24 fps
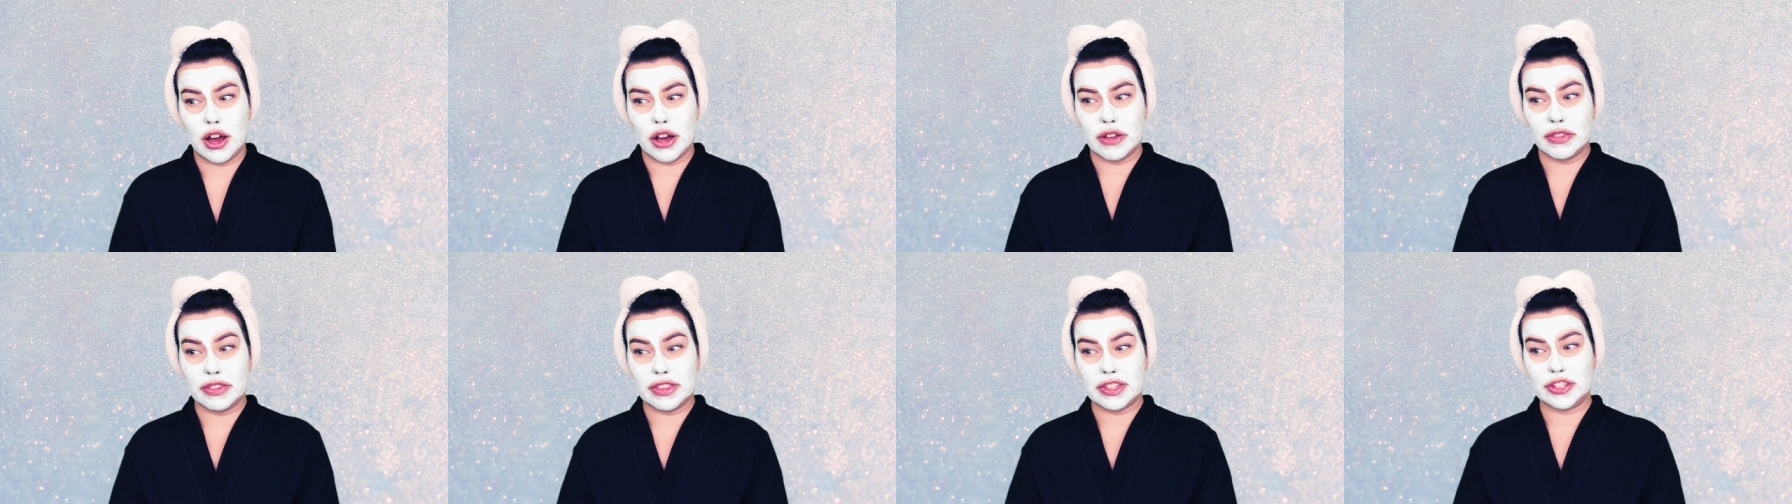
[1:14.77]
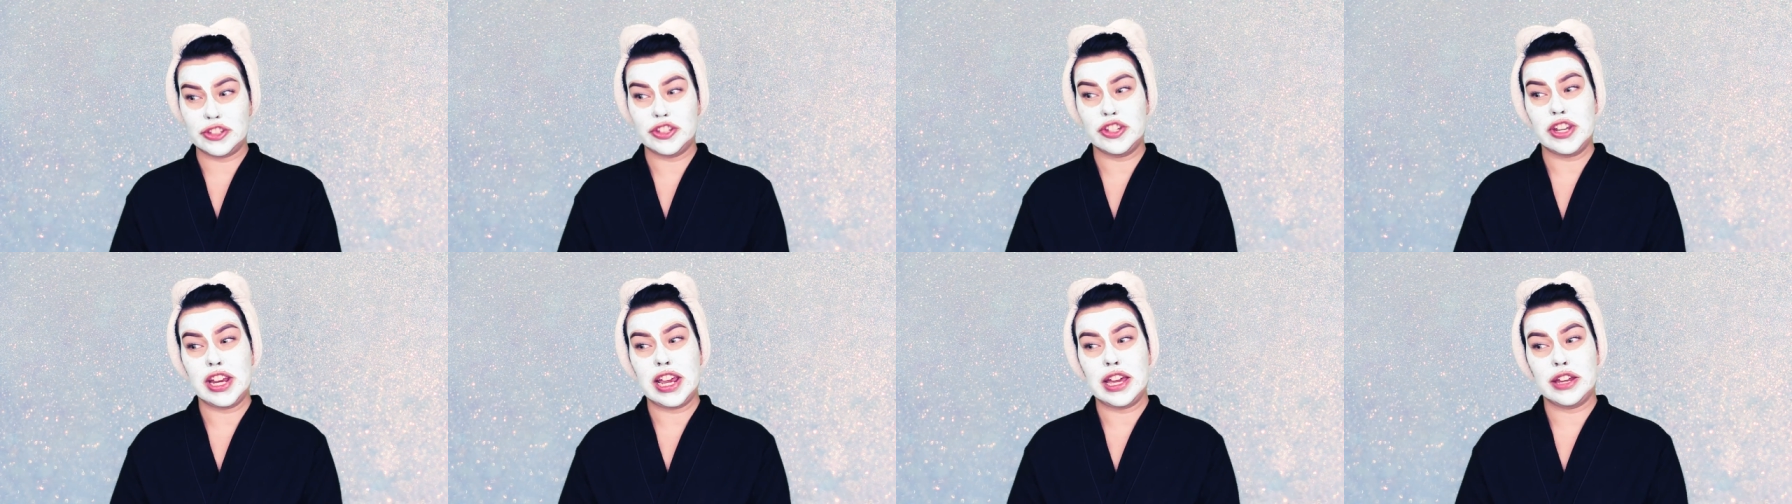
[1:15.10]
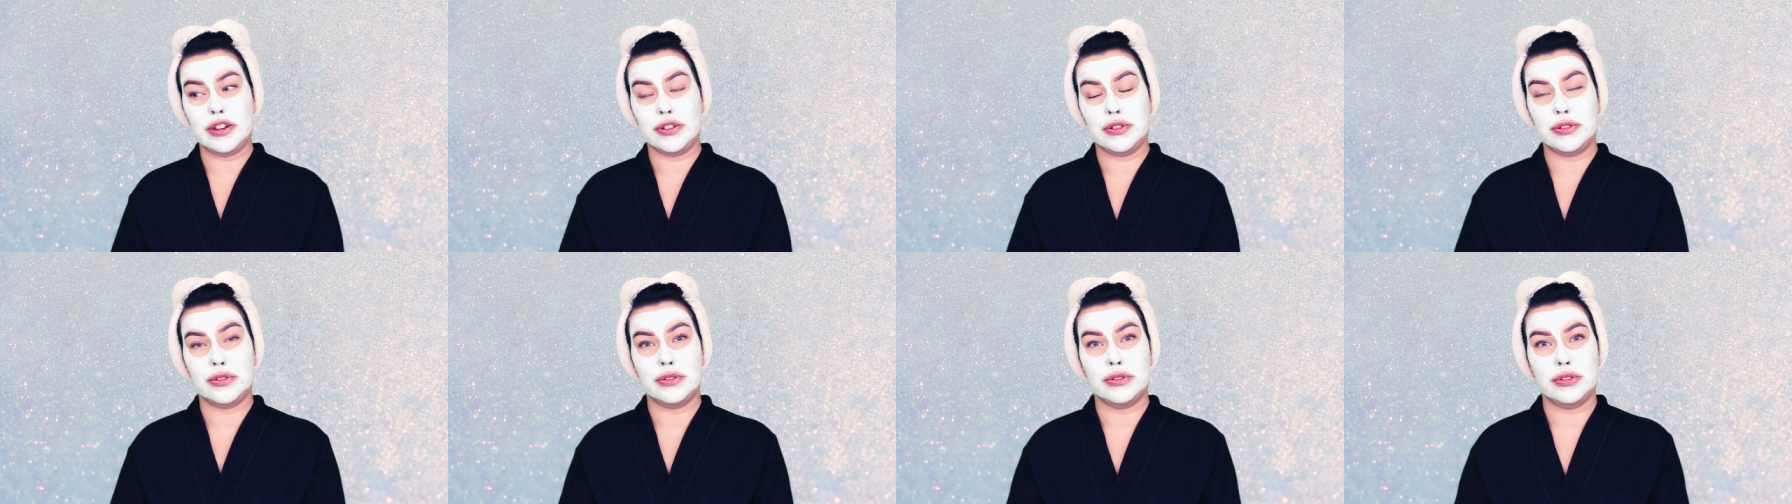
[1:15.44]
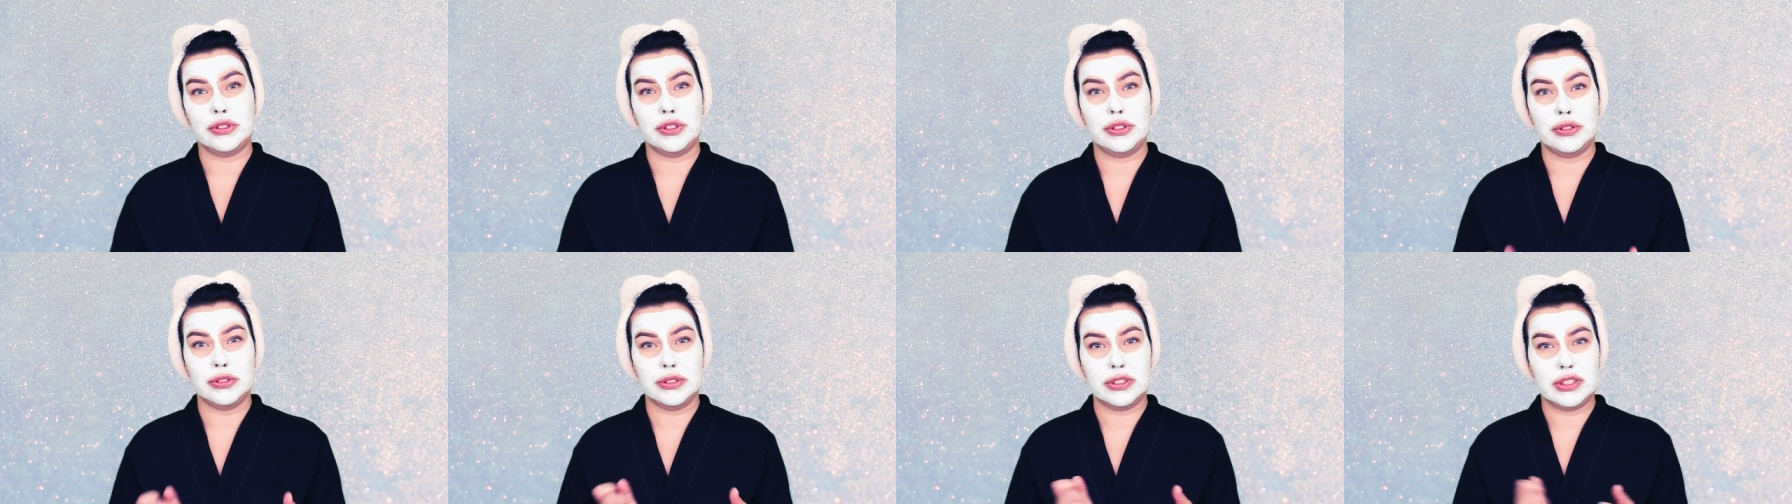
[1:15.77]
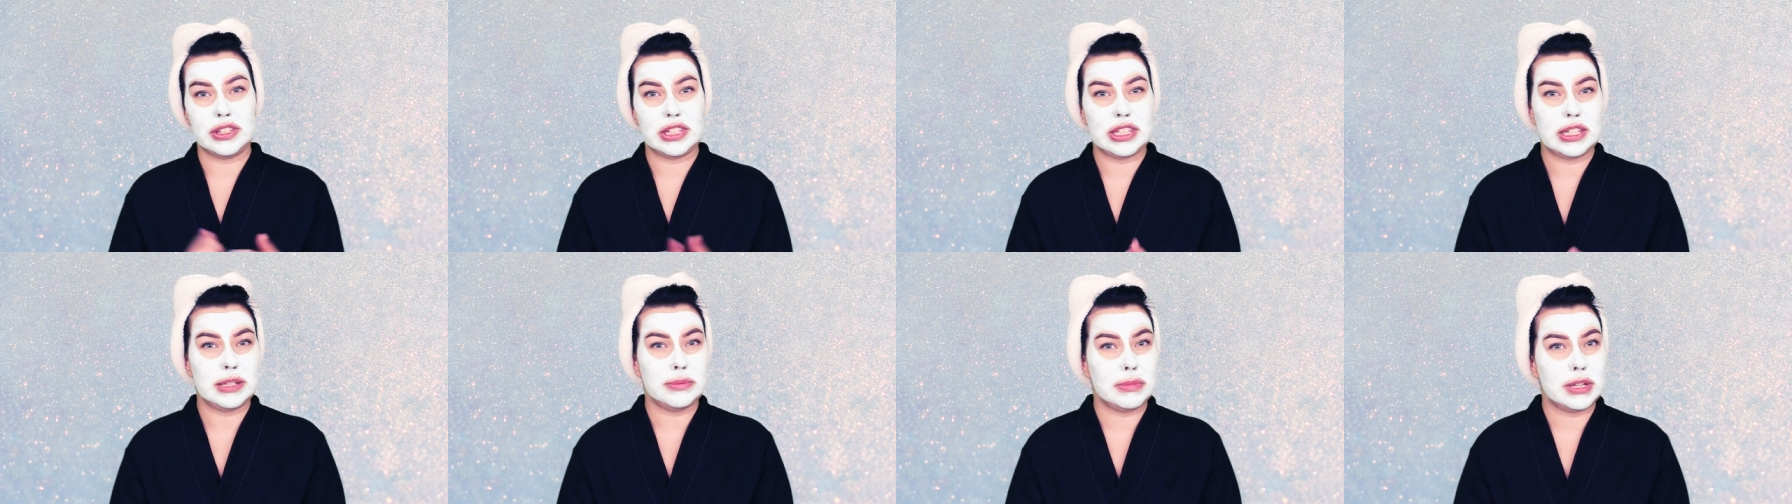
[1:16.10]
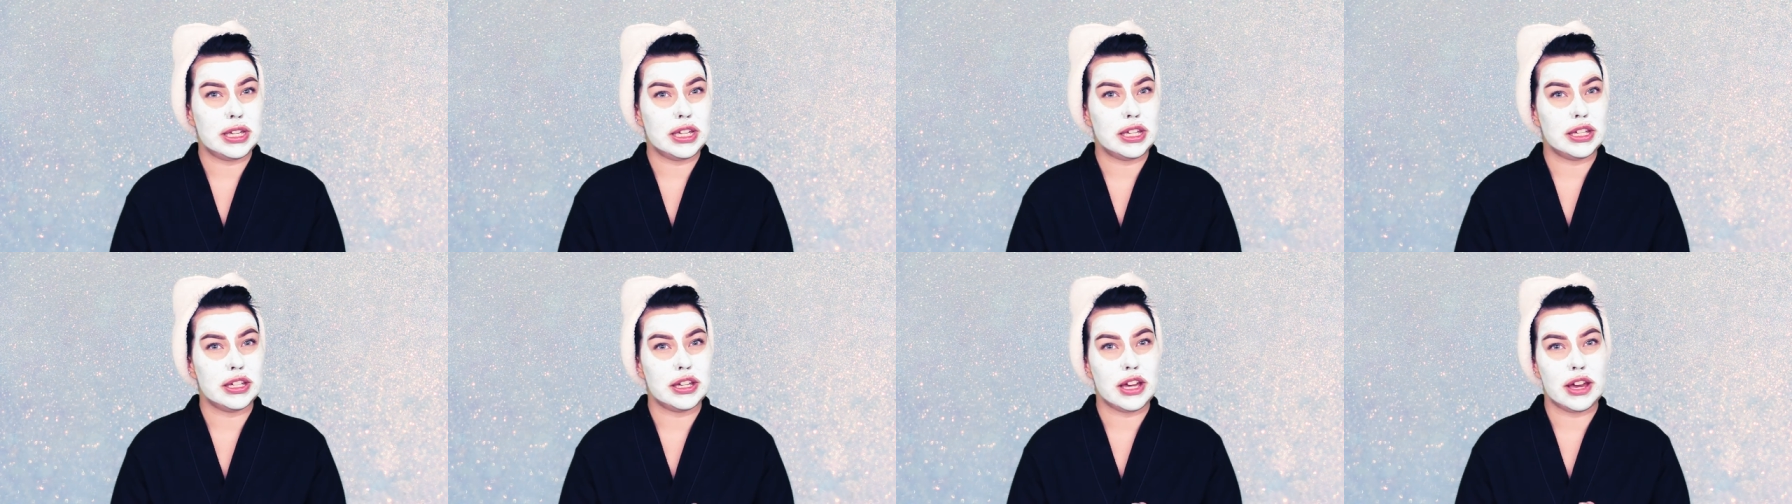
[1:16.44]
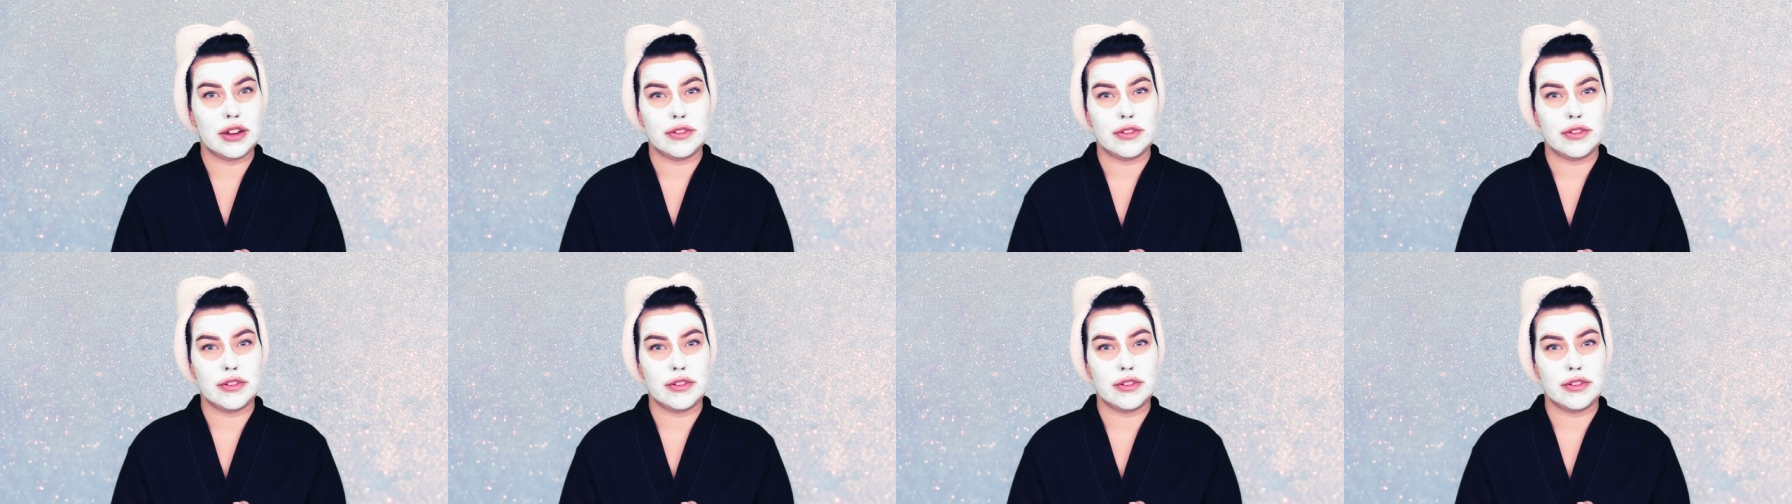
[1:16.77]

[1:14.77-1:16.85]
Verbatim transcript: On this channel, you'll see me